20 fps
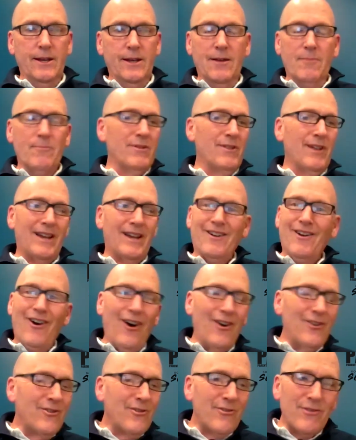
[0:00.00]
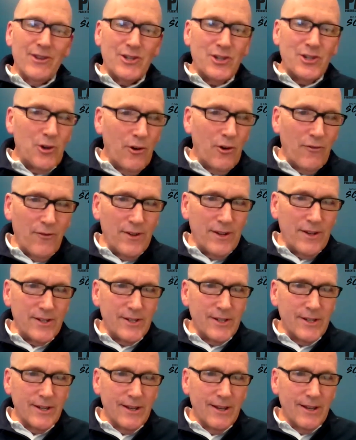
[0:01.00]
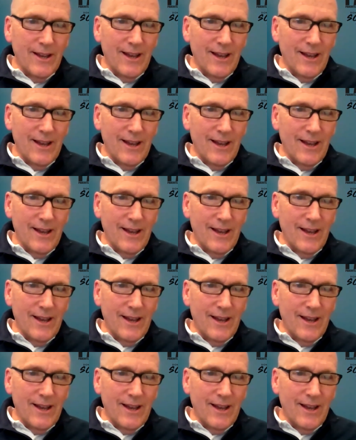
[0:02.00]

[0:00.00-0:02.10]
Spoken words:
but under the surface,